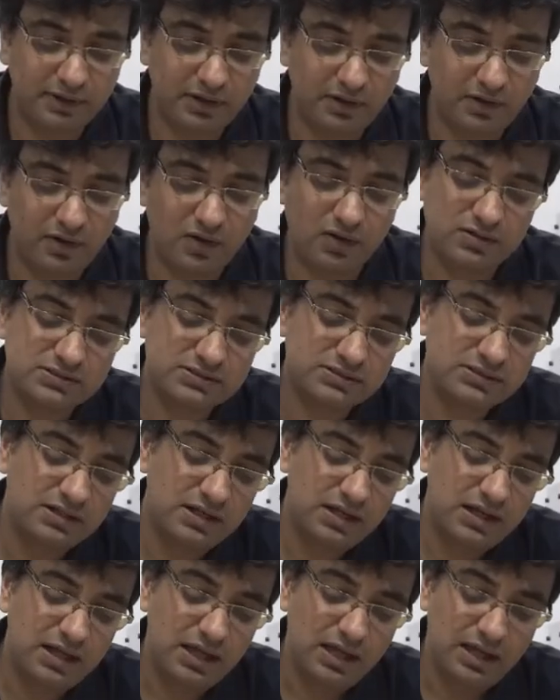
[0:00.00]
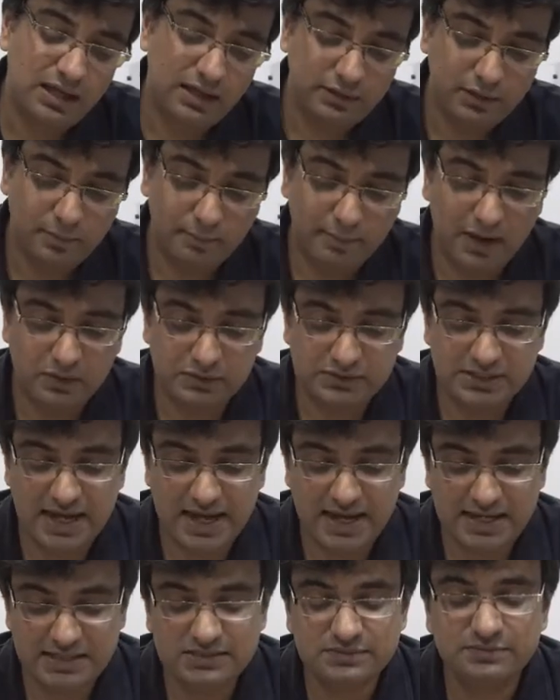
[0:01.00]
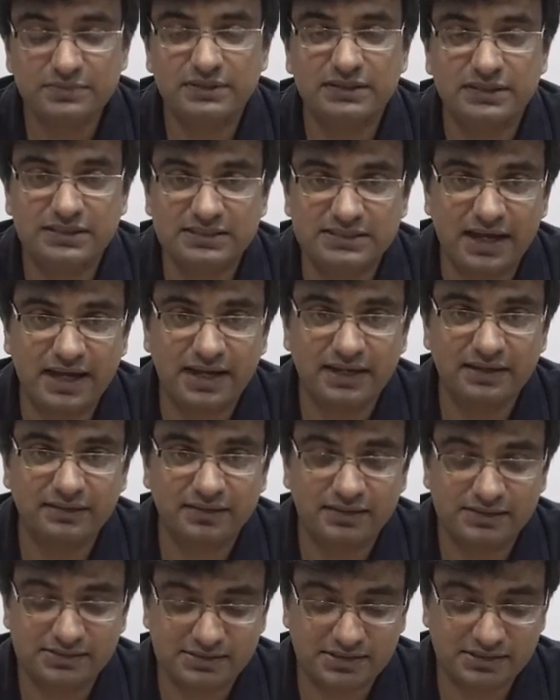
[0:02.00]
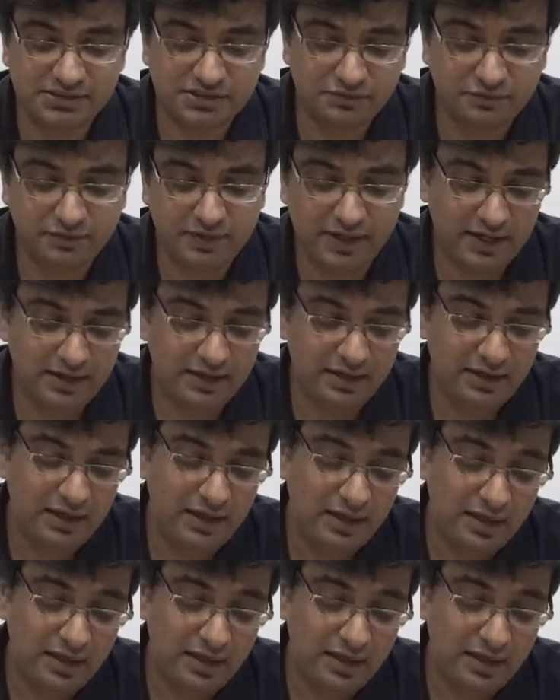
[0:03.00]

because the mouse has been designed in such a way